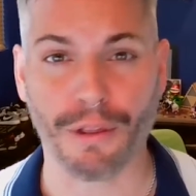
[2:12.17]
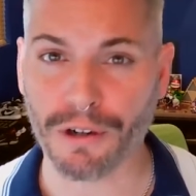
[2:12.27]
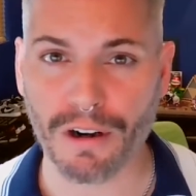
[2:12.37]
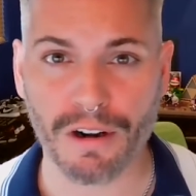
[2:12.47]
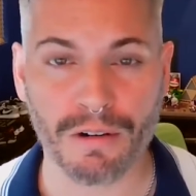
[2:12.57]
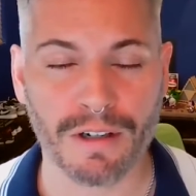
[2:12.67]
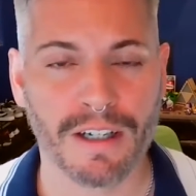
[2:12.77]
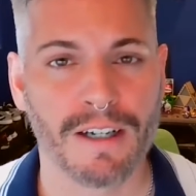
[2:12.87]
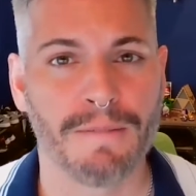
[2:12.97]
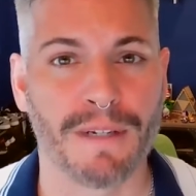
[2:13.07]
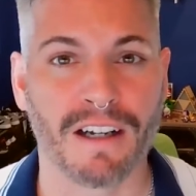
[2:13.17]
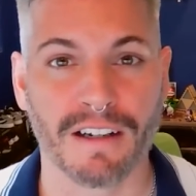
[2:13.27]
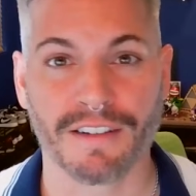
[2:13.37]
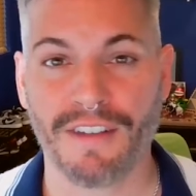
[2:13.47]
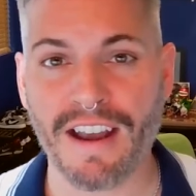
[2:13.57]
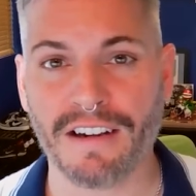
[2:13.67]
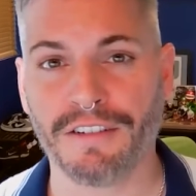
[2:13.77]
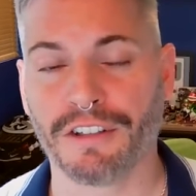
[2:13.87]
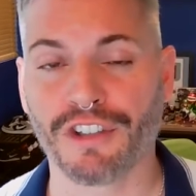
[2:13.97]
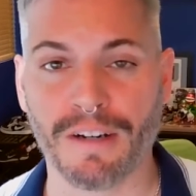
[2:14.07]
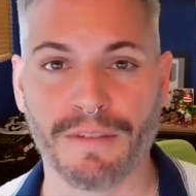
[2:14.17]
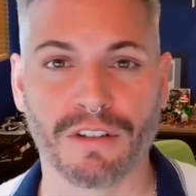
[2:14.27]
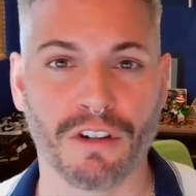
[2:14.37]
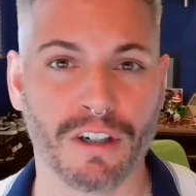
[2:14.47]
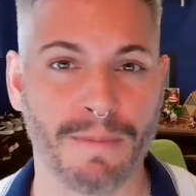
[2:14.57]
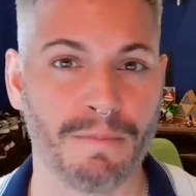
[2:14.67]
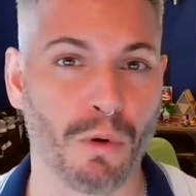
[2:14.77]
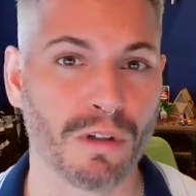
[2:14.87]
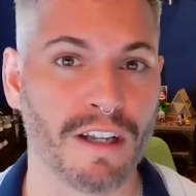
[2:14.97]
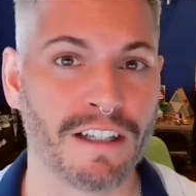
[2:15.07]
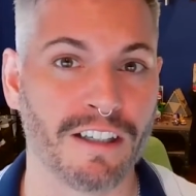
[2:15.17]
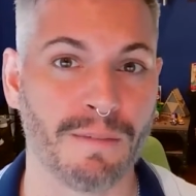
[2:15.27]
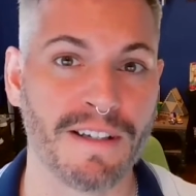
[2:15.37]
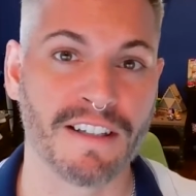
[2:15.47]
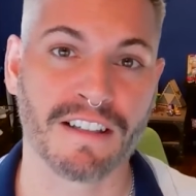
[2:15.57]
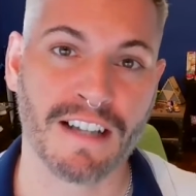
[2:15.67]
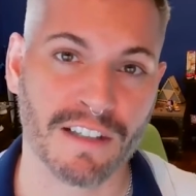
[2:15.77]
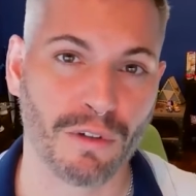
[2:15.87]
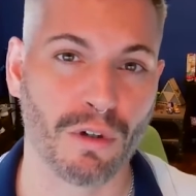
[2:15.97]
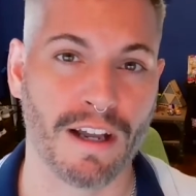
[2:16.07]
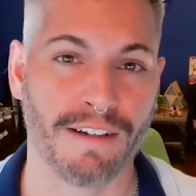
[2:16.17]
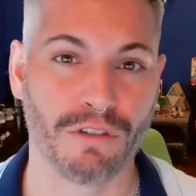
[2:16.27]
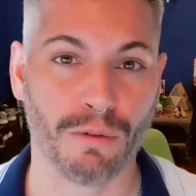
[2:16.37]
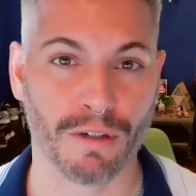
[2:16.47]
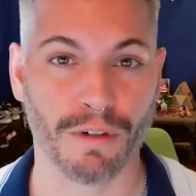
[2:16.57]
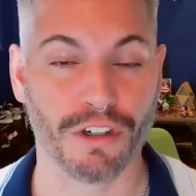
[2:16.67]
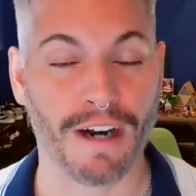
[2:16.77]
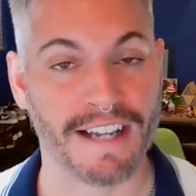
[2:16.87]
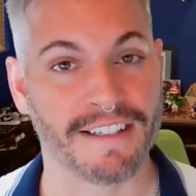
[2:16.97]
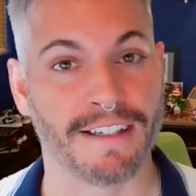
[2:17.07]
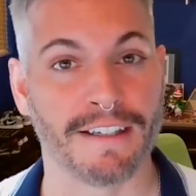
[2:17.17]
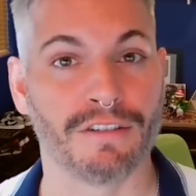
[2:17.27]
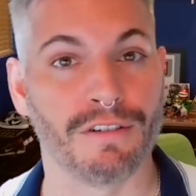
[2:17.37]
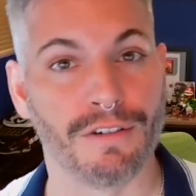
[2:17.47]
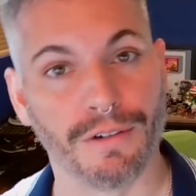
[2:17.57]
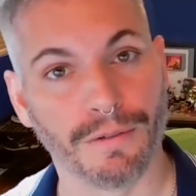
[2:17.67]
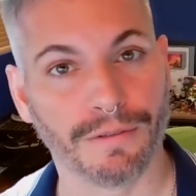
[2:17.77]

thorough, because then your gem is going to be more likely to be successful at doing what you're asking it to do.